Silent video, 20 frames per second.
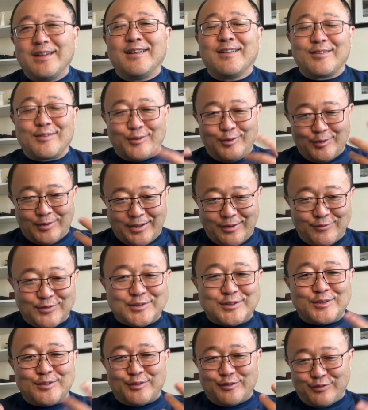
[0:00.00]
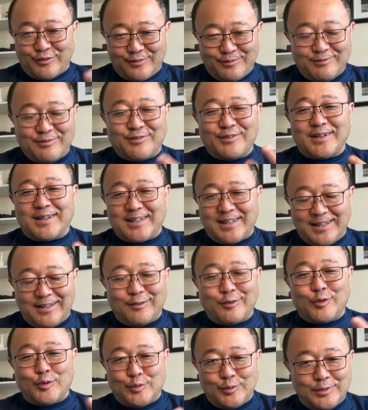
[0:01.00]
So you have to, again,
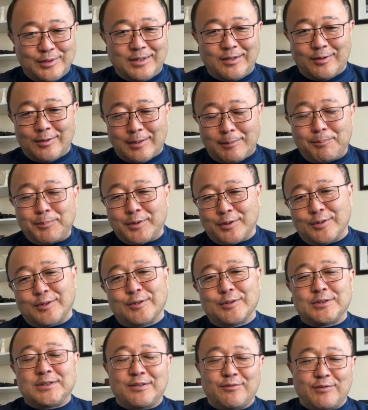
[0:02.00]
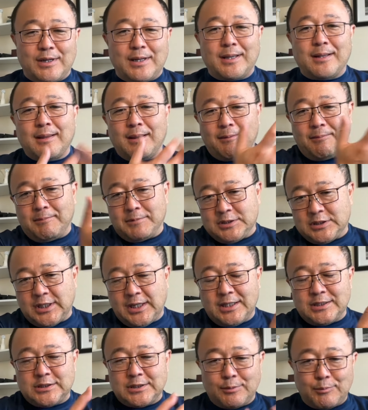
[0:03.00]
tune your approach, right?
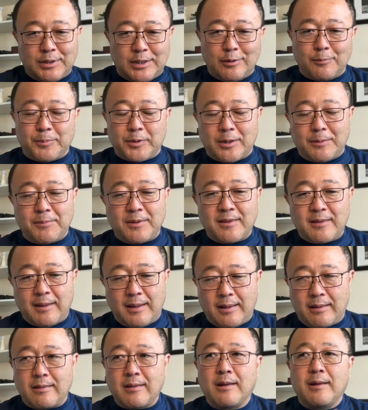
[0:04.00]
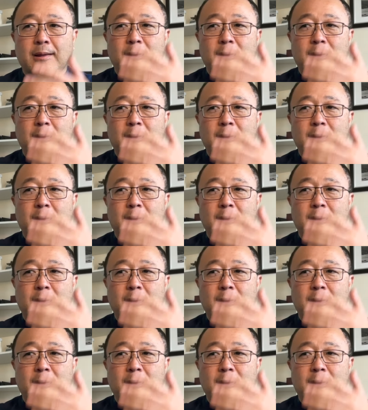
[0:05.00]
Change the way you promise things.